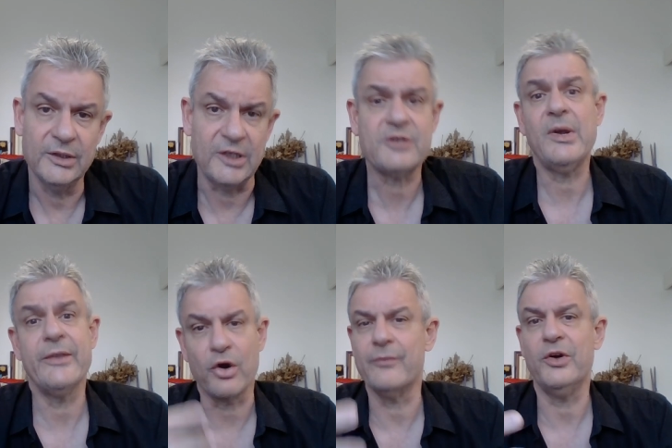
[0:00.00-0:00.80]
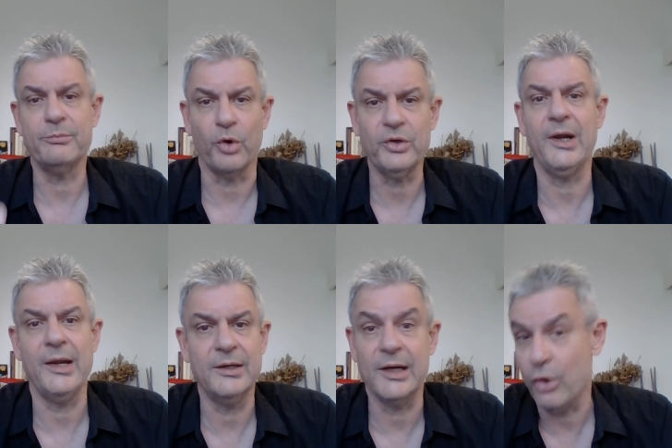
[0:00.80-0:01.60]
That's why the covert
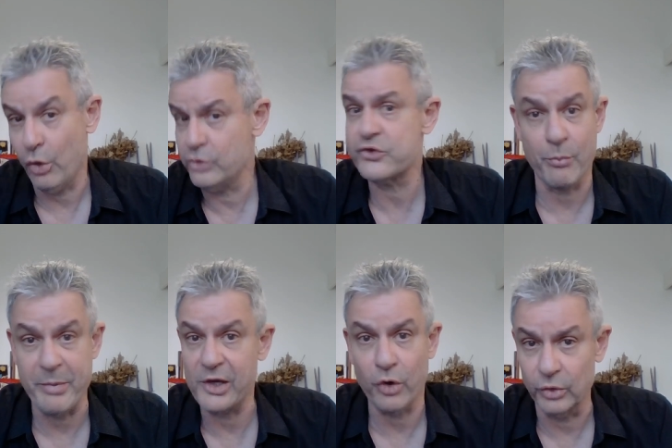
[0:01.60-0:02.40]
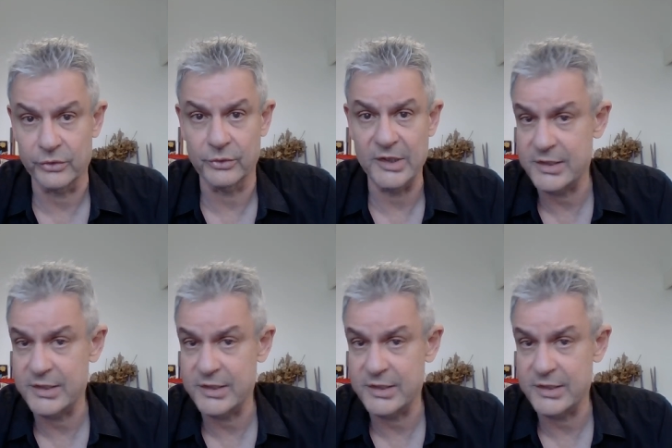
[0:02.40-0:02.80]
borderline can also be called